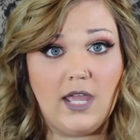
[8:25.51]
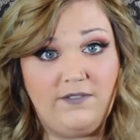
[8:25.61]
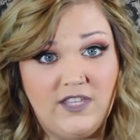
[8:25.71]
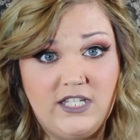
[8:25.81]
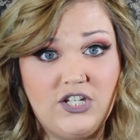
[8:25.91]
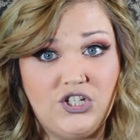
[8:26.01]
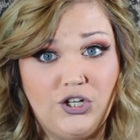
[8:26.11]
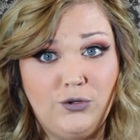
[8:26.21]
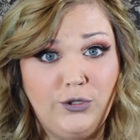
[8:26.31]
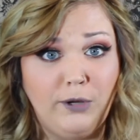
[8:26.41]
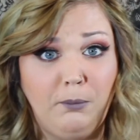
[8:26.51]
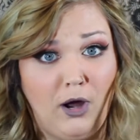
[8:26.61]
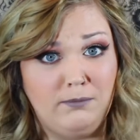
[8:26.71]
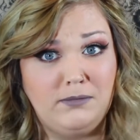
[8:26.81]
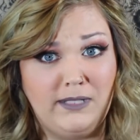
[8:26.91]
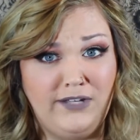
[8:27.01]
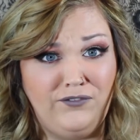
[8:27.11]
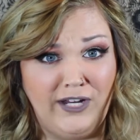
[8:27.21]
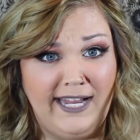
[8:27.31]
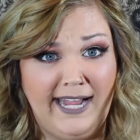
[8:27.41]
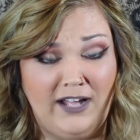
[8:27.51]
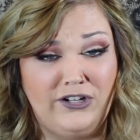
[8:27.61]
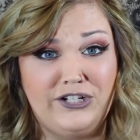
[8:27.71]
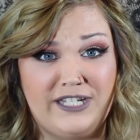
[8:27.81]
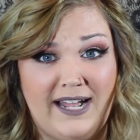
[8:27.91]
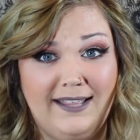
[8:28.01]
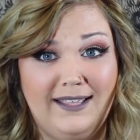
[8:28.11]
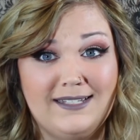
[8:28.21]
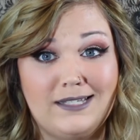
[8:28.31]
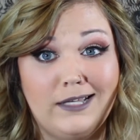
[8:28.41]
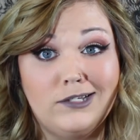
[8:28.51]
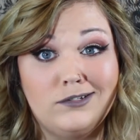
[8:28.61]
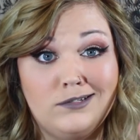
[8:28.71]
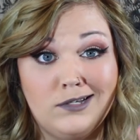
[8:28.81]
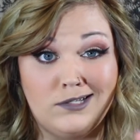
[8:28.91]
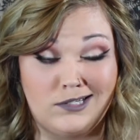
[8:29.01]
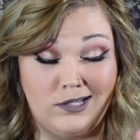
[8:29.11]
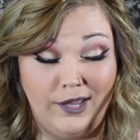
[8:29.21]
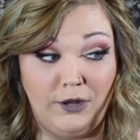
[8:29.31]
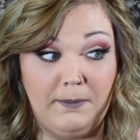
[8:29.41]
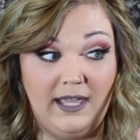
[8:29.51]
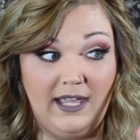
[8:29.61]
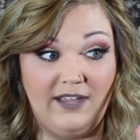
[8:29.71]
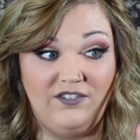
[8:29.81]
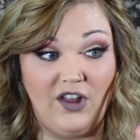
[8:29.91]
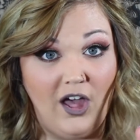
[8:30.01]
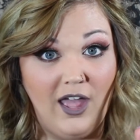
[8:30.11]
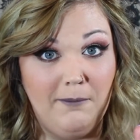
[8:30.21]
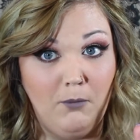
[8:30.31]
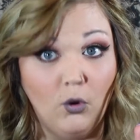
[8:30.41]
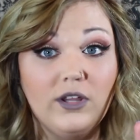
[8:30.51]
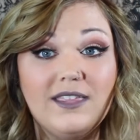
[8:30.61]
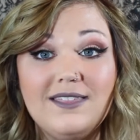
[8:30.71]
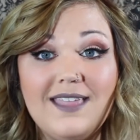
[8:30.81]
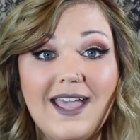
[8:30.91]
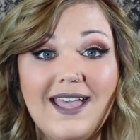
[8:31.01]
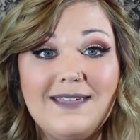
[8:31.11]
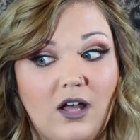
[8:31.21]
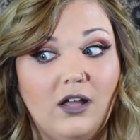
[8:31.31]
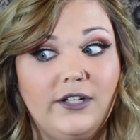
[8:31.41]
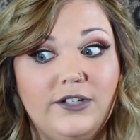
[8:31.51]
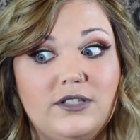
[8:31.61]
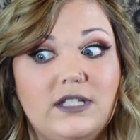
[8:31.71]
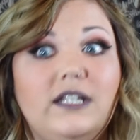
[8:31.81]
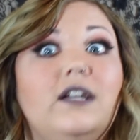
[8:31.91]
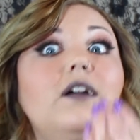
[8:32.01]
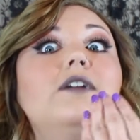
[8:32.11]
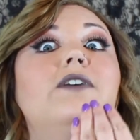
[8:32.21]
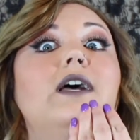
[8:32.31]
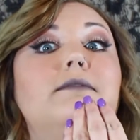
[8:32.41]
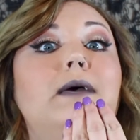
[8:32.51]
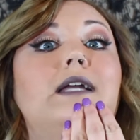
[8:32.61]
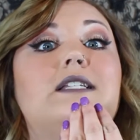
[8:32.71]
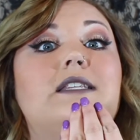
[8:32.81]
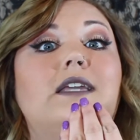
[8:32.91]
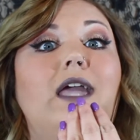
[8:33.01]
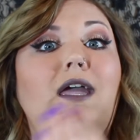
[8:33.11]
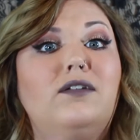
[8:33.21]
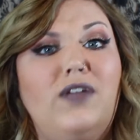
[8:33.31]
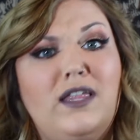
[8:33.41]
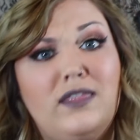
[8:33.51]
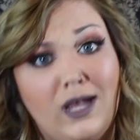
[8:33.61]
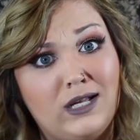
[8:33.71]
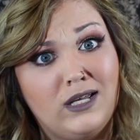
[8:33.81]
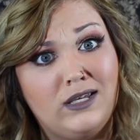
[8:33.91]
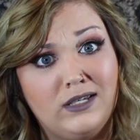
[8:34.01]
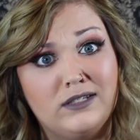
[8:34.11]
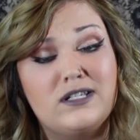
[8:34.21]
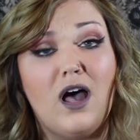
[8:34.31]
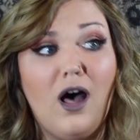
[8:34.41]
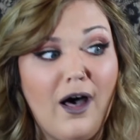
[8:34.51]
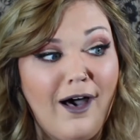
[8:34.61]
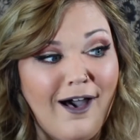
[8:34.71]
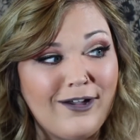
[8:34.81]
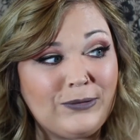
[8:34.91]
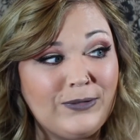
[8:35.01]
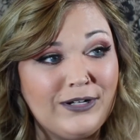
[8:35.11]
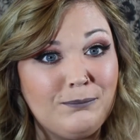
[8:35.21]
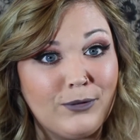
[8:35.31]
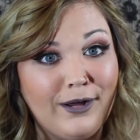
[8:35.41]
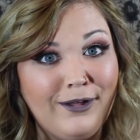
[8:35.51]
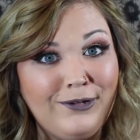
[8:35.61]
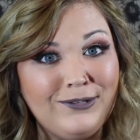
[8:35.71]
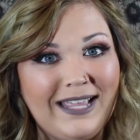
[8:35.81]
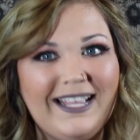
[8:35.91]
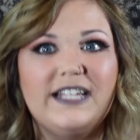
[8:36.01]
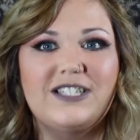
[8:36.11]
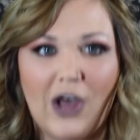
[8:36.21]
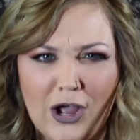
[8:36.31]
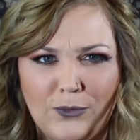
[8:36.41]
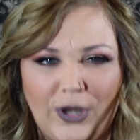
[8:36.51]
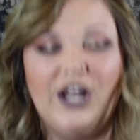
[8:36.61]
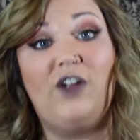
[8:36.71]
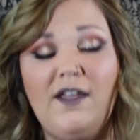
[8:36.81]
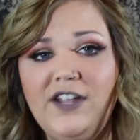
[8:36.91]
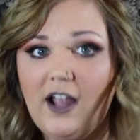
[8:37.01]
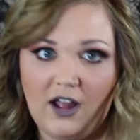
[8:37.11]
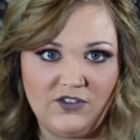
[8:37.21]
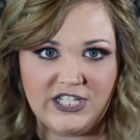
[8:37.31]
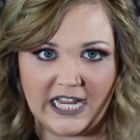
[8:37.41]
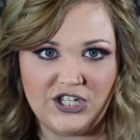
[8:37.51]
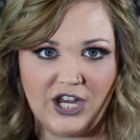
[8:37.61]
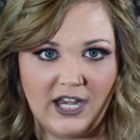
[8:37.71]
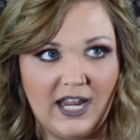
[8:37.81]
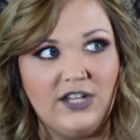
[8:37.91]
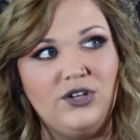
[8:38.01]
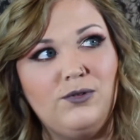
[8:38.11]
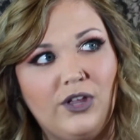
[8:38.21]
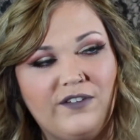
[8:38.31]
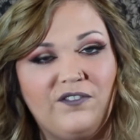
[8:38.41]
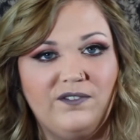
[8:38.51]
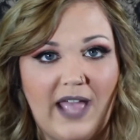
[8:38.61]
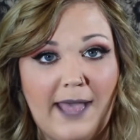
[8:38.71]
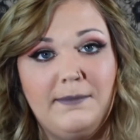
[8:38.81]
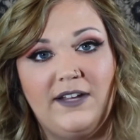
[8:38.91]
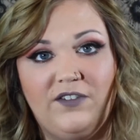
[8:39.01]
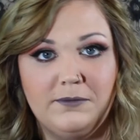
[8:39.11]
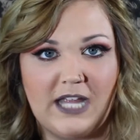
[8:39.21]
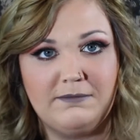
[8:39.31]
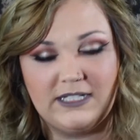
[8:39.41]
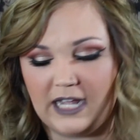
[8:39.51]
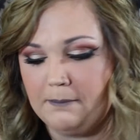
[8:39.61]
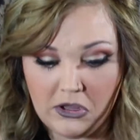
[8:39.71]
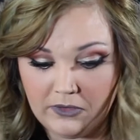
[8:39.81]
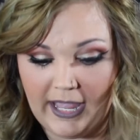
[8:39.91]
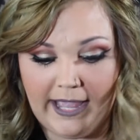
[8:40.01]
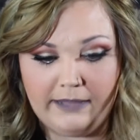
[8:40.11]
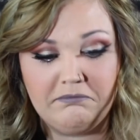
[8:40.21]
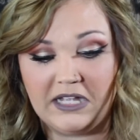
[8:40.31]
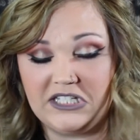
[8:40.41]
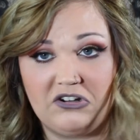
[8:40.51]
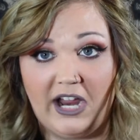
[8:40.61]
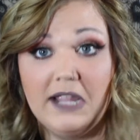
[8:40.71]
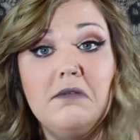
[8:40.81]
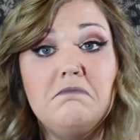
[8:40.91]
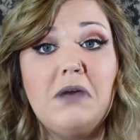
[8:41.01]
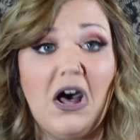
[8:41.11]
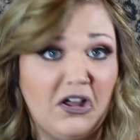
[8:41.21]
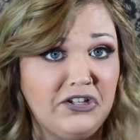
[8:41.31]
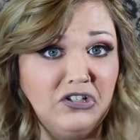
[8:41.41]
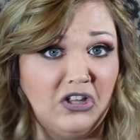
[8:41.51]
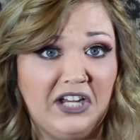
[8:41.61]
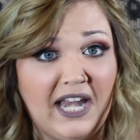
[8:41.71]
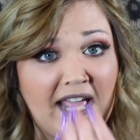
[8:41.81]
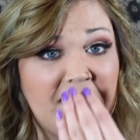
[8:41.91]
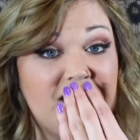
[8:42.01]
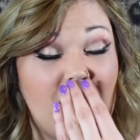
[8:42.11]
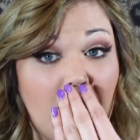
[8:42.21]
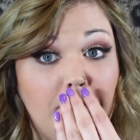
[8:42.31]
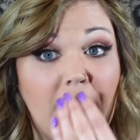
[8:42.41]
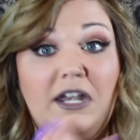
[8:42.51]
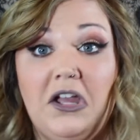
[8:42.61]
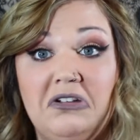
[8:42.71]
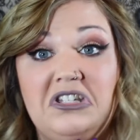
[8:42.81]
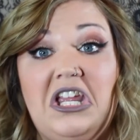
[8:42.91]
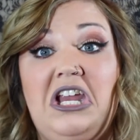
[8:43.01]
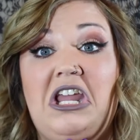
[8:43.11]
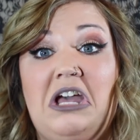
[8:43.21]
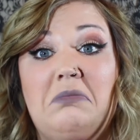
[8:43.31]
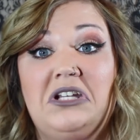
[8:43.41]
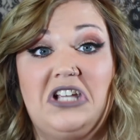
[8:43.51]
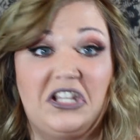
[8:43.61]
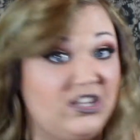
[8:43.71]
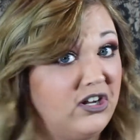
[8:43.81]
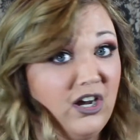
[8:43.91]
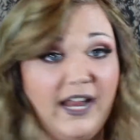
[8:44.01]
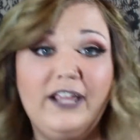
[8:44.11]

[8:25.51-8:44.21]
If this is you, you're probably freaking out your stylist, like just a little bit, if not more than that. All you see are if I have bats in the cave, and that is awkward, bro. Like, it's awkward. We're having a conversation and you look at me from time to time. Okay, that's great. But all you're looking at is up my nose and at my jugular.